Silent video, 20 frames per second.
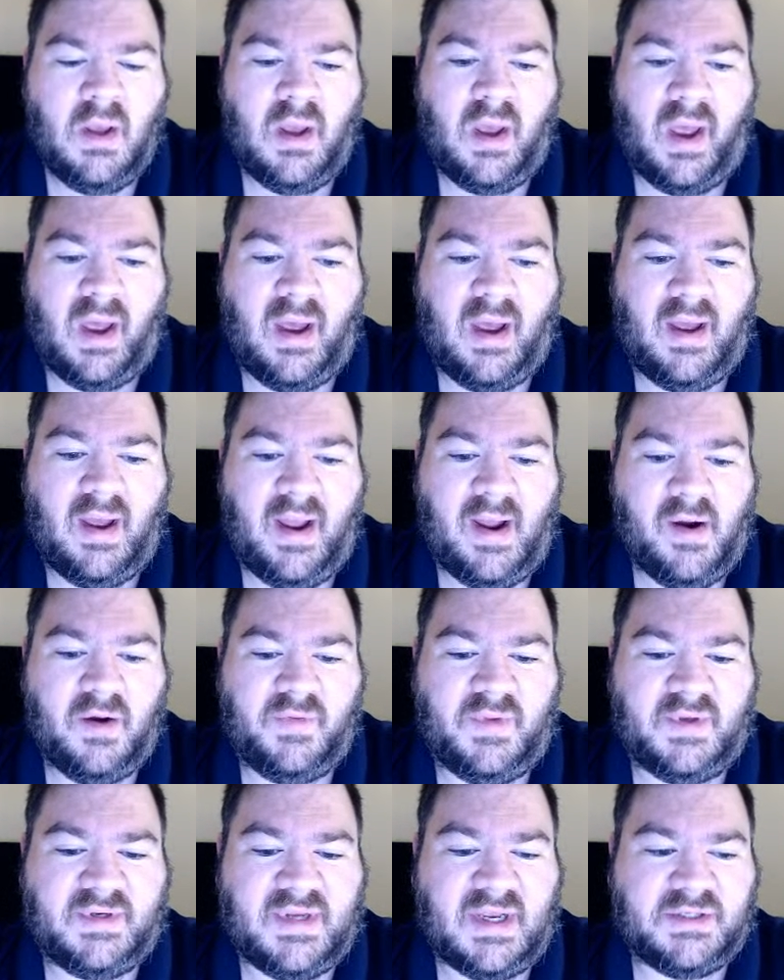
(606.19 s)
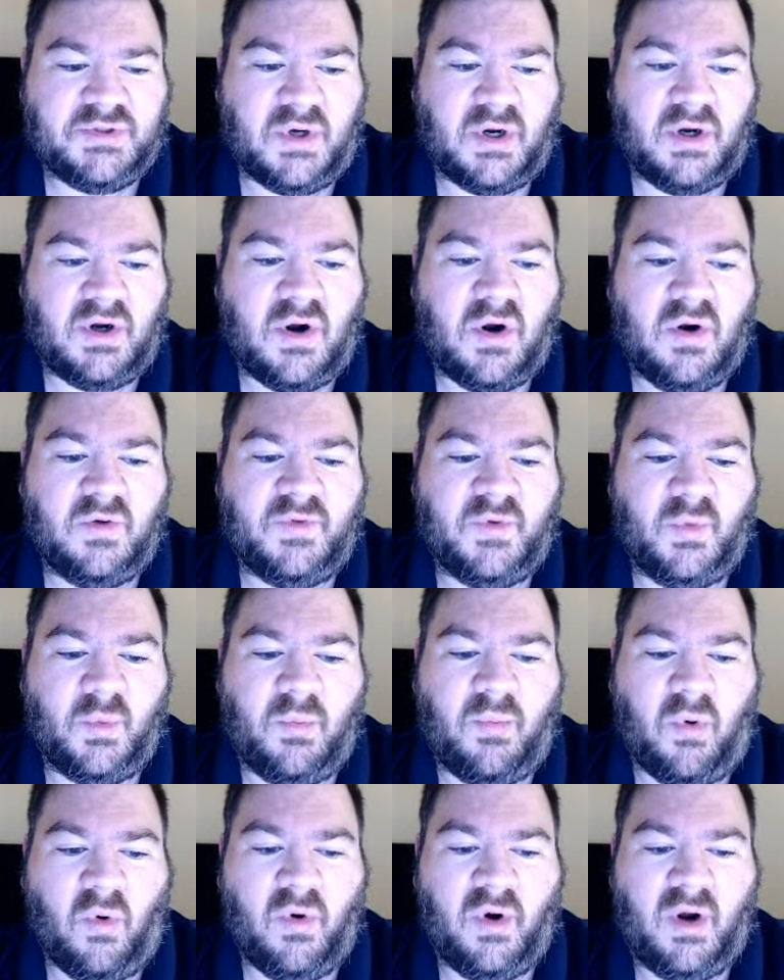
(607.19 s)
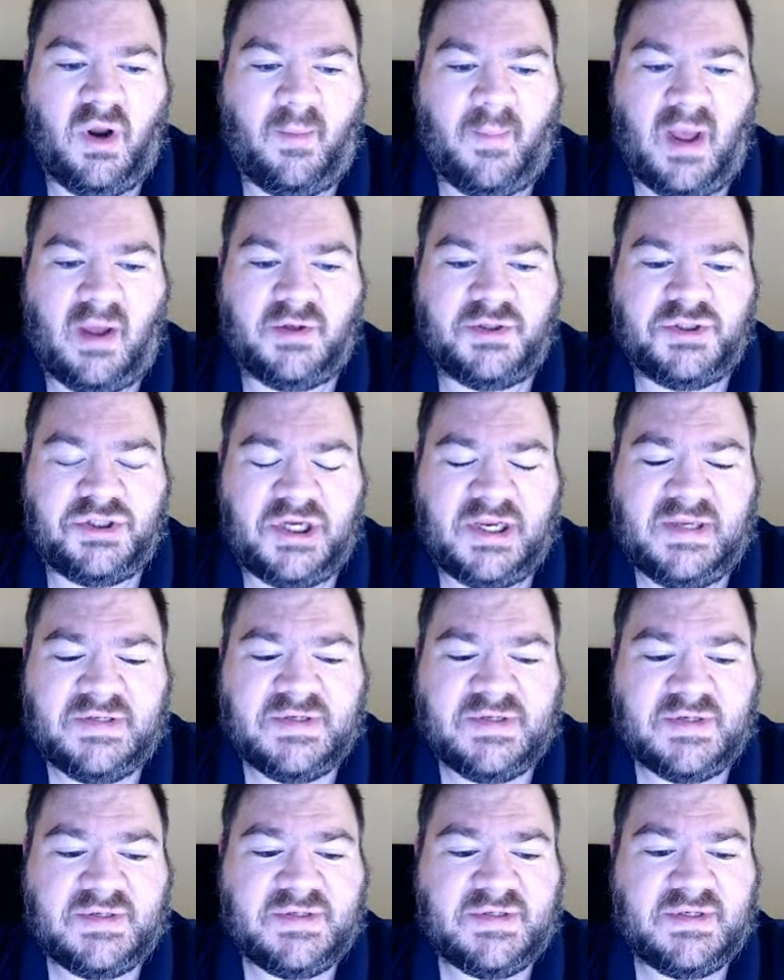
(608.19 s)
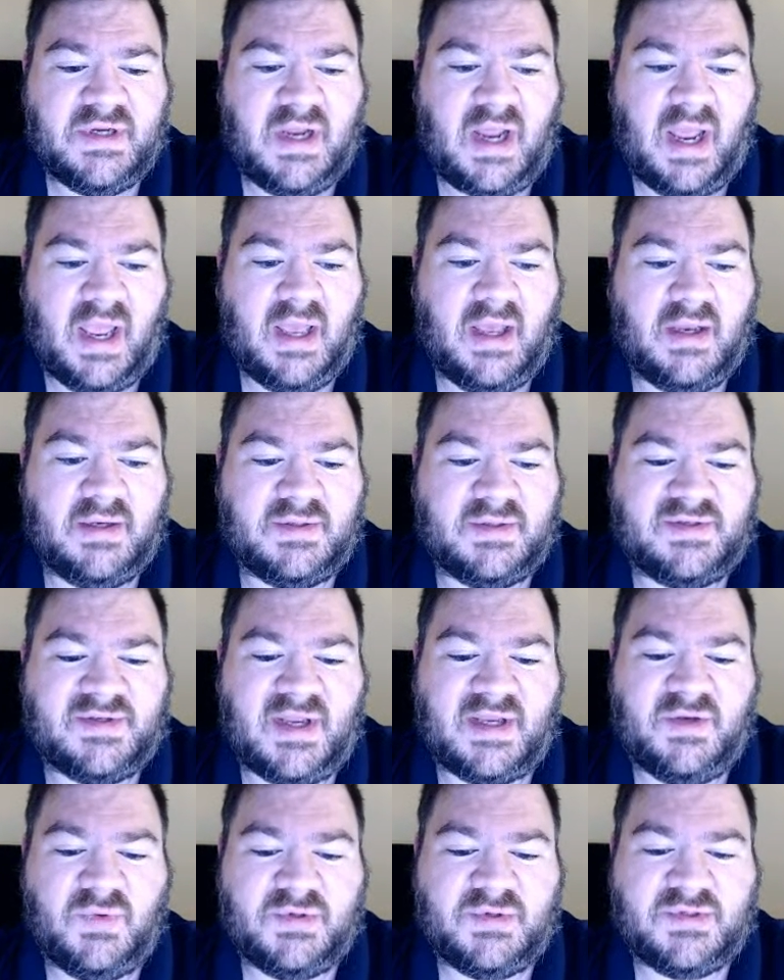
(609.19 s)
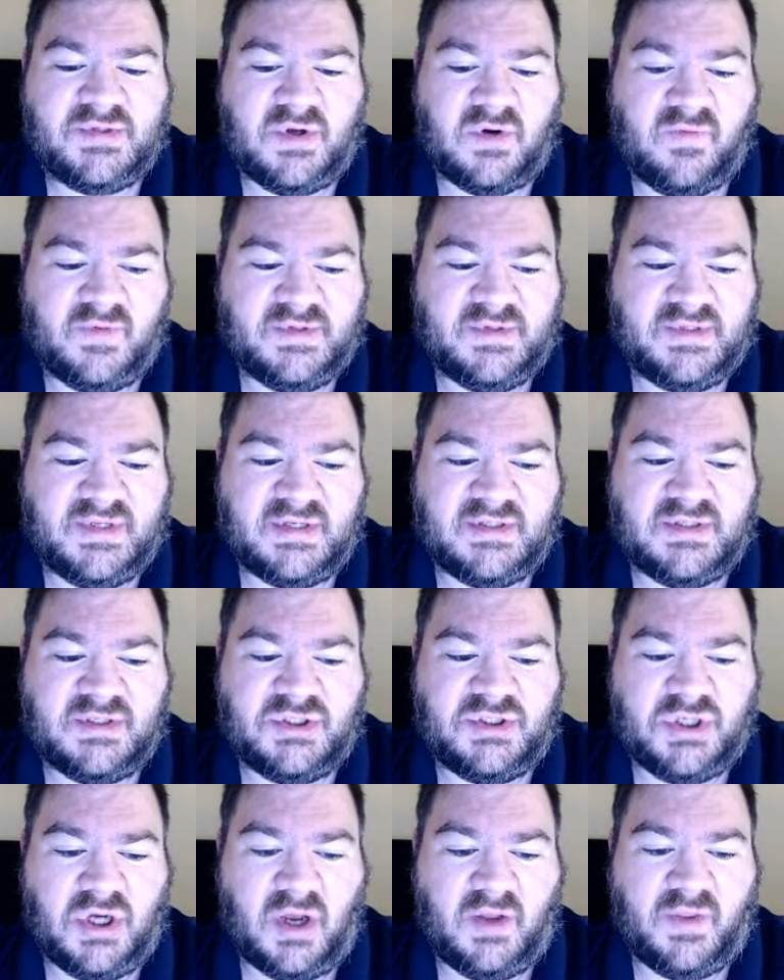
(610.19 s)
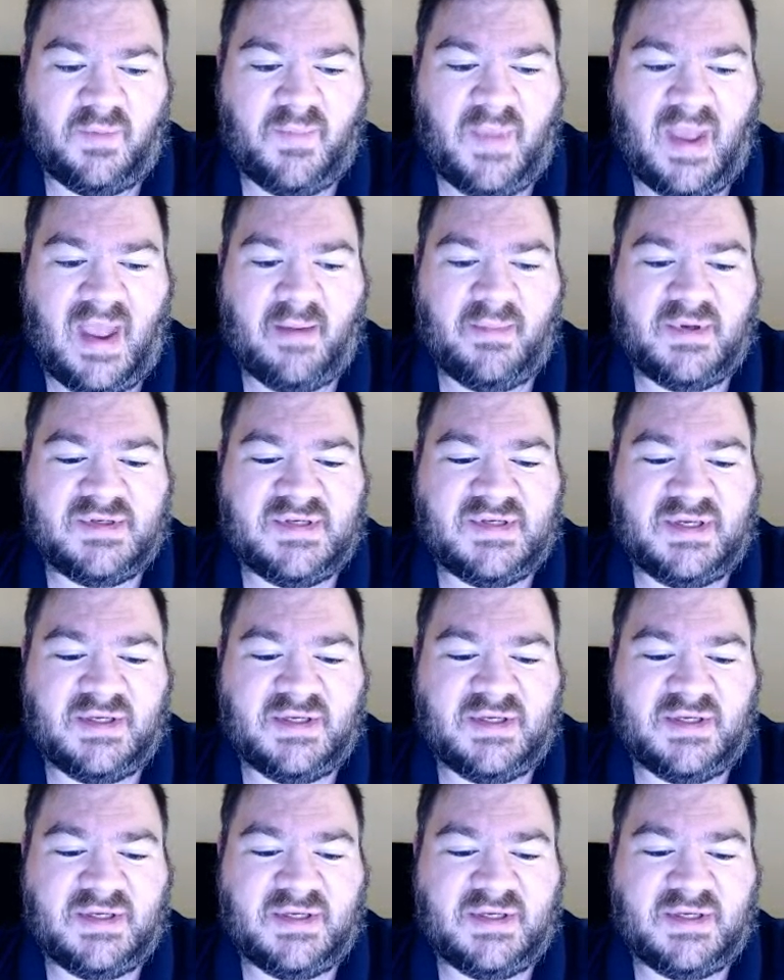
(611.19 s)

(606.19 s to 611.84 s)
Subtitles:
Herod the Tetrarch heard the report about Jesus and said to his servants, "This is John the Baptist.